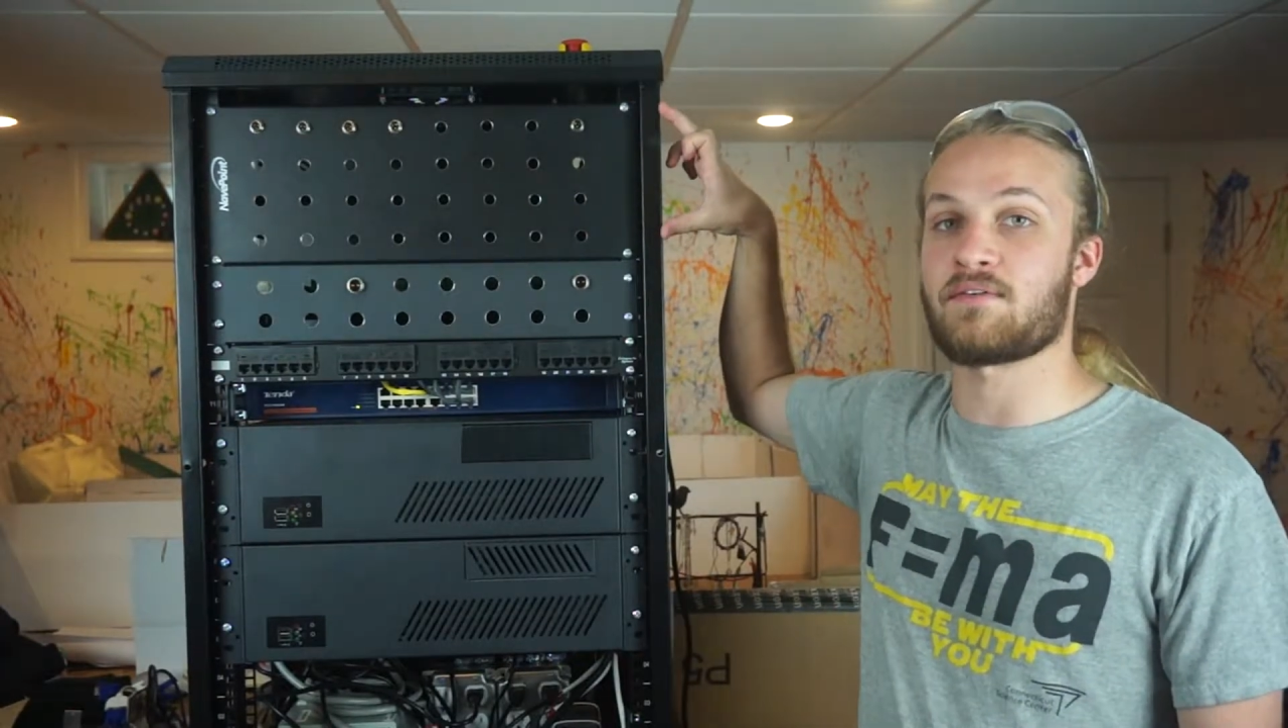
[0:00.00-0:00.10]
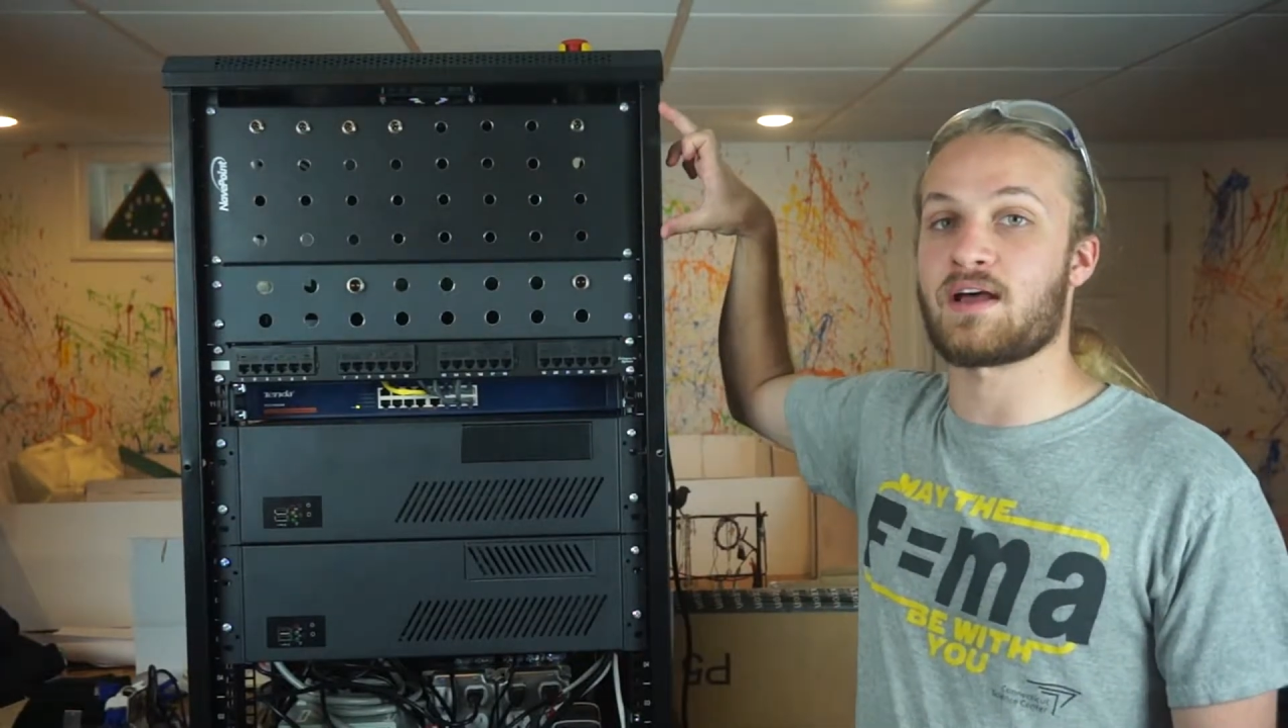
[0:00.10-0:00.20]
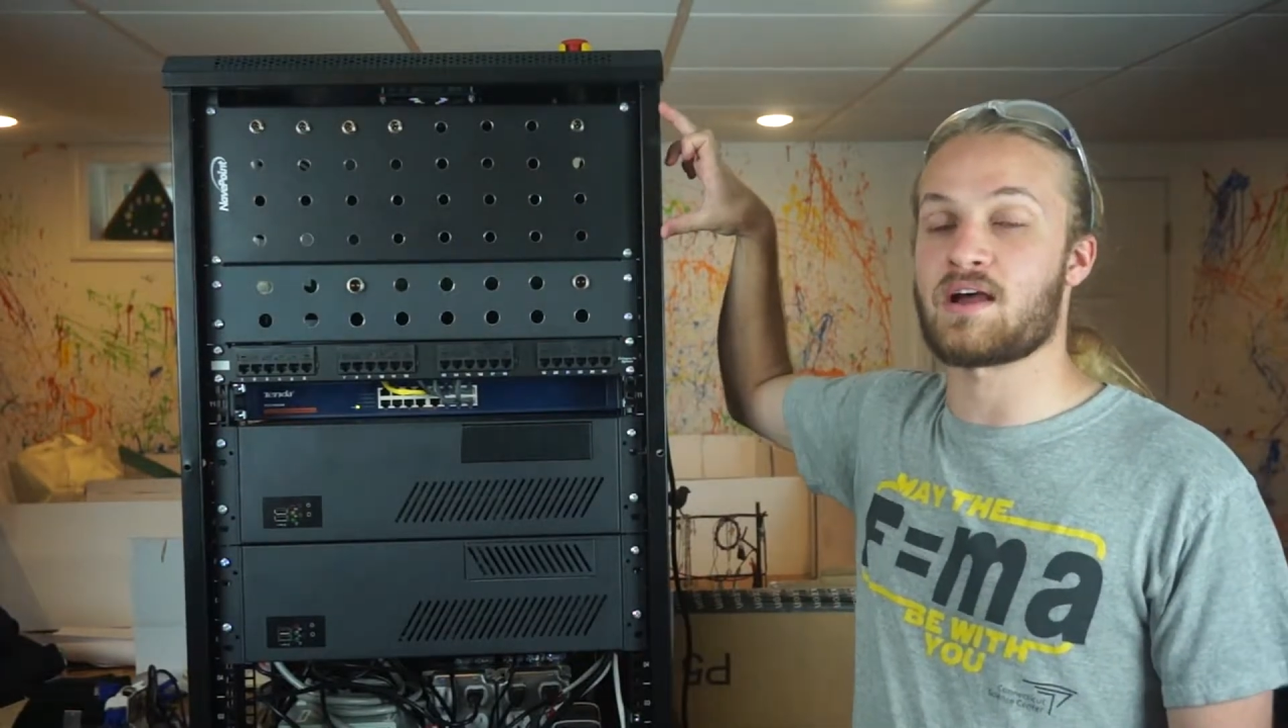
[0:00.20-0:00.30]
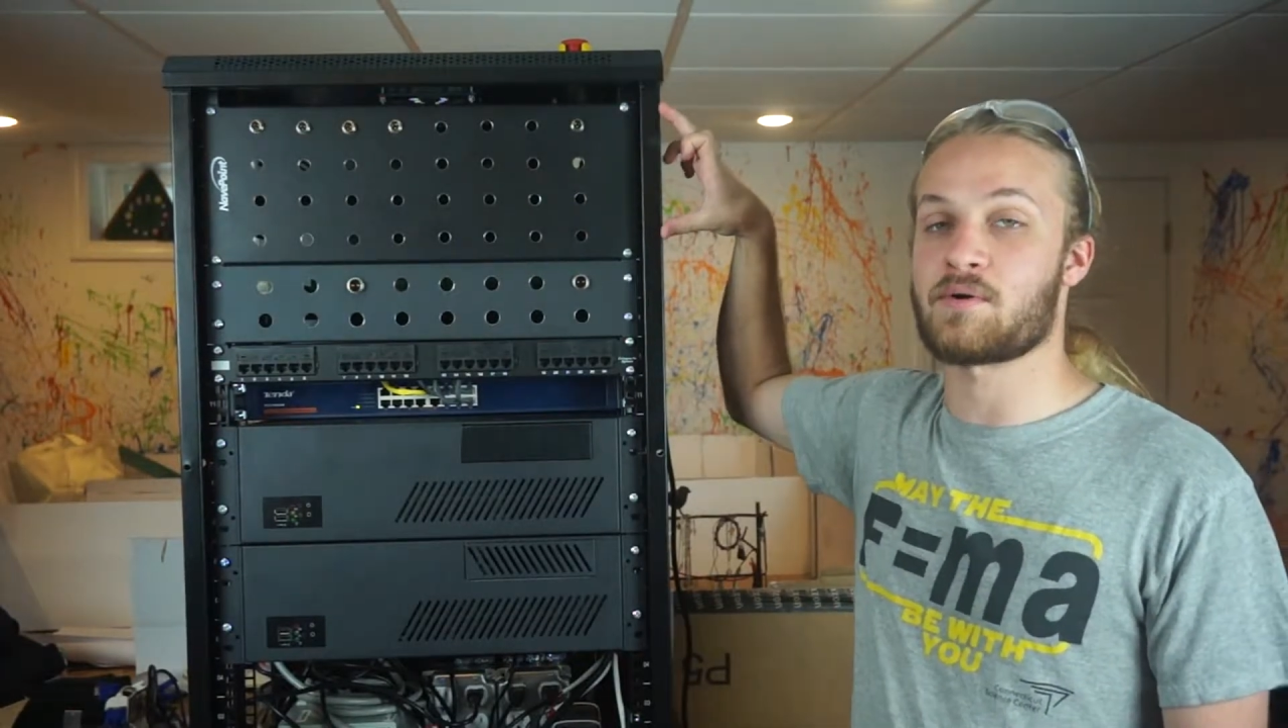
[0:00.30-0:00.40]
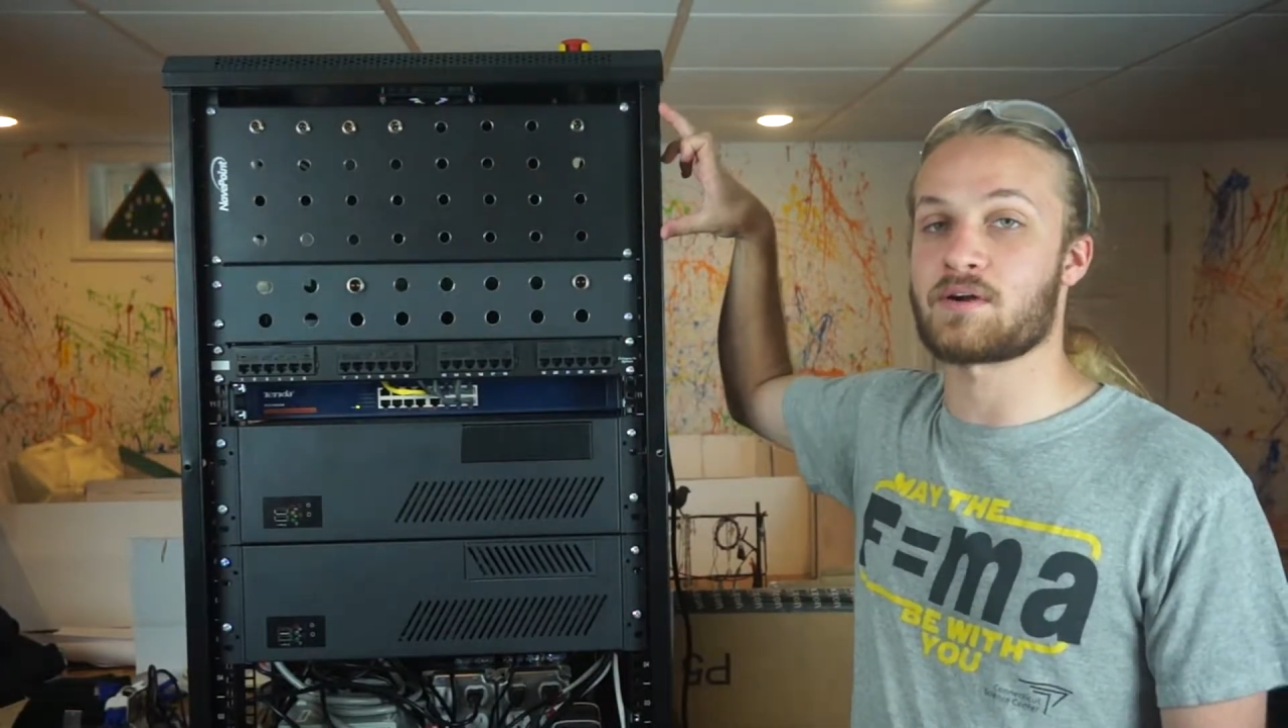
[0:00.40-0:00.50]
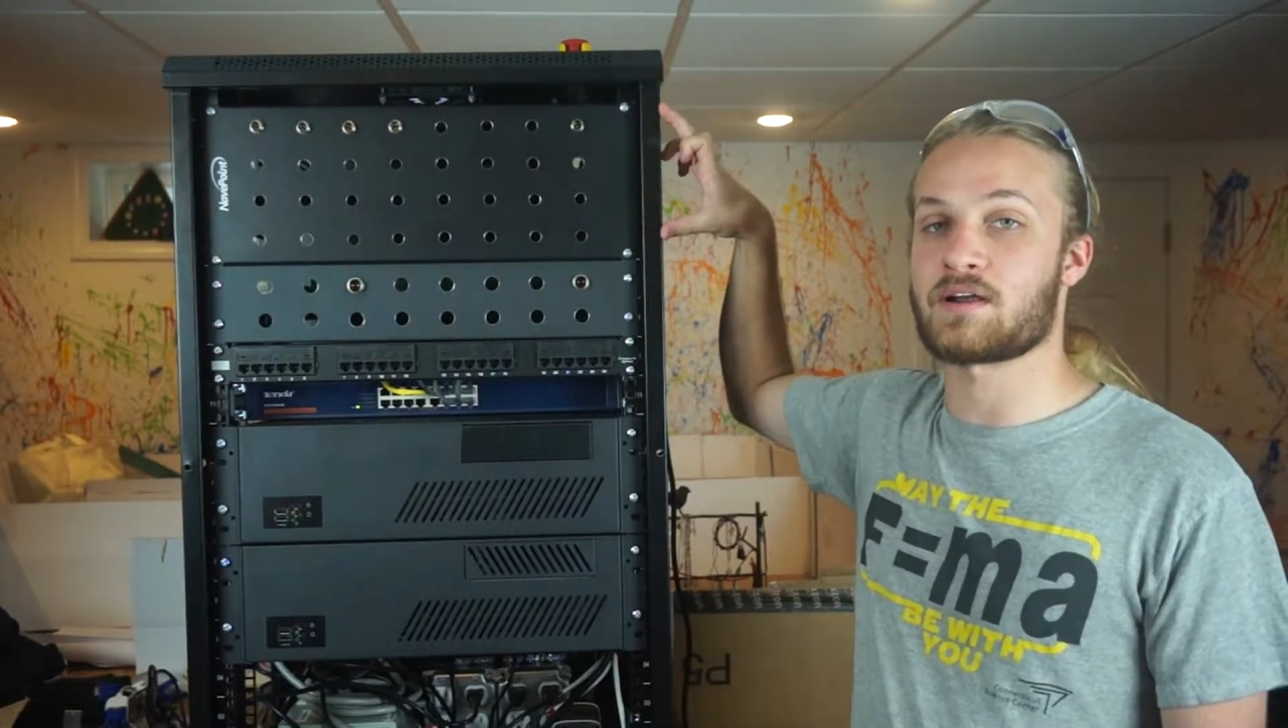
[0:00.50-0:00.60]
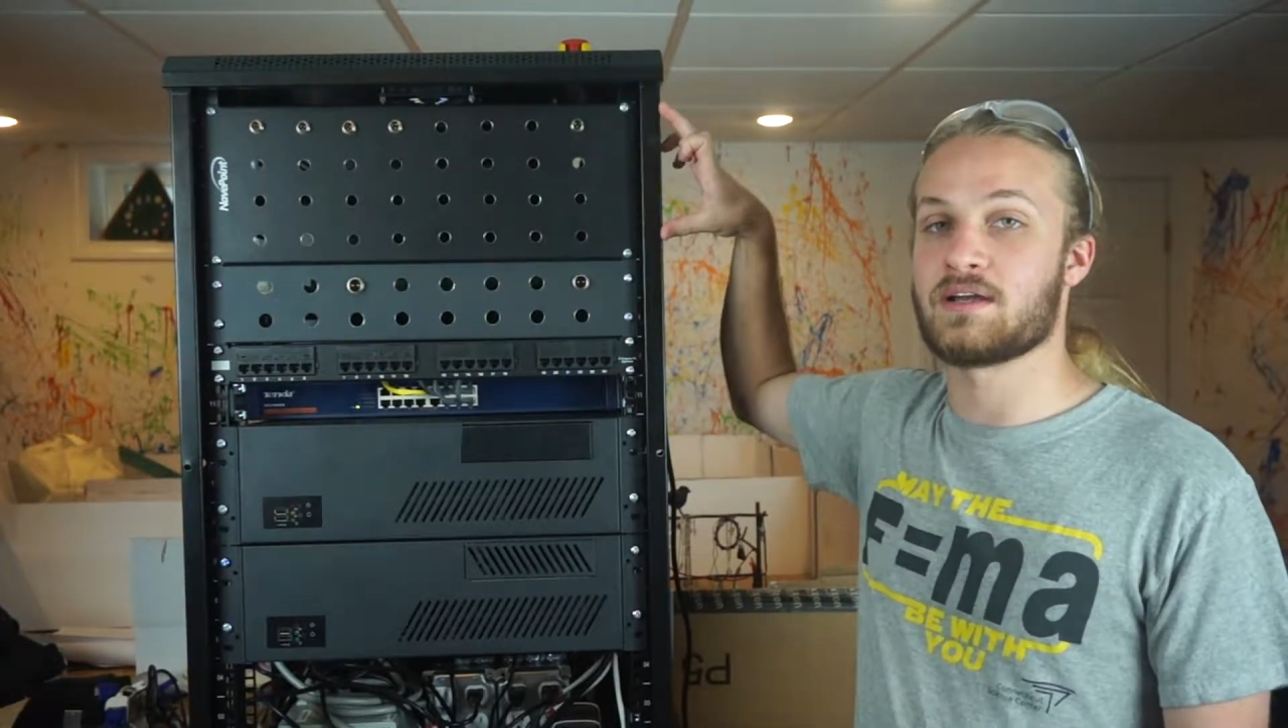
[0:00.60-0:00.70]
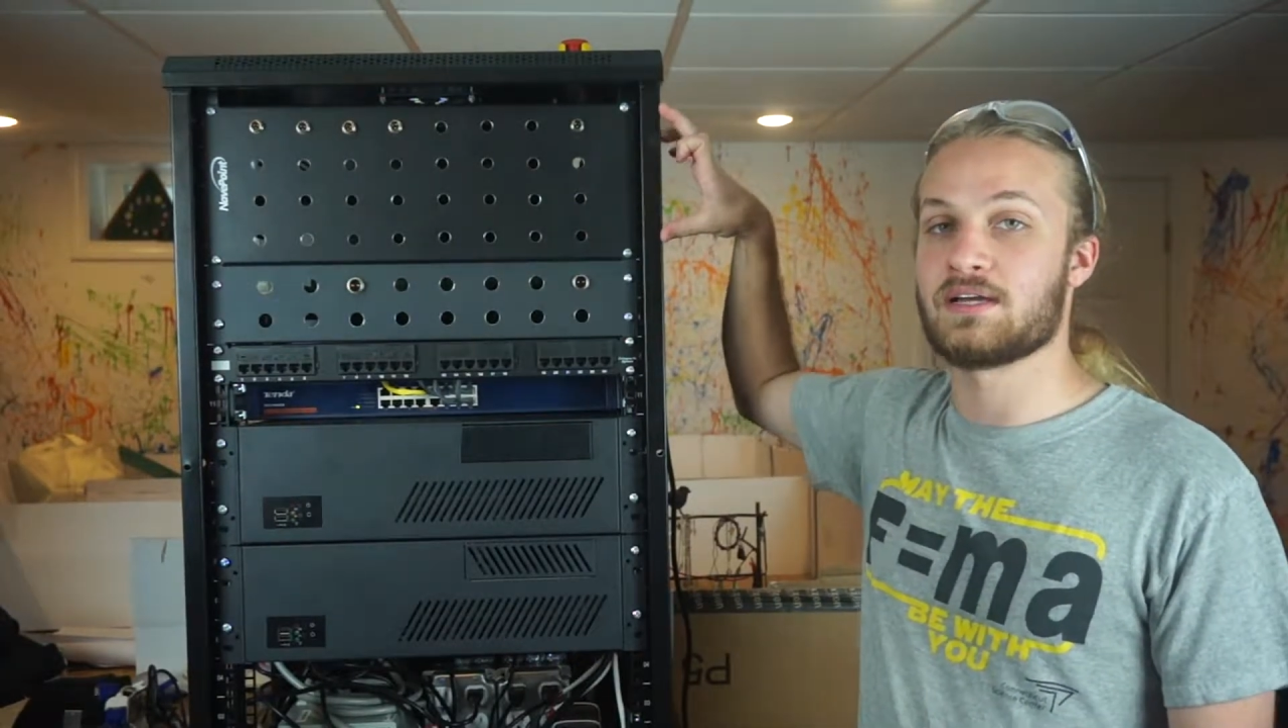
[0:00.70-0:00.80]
our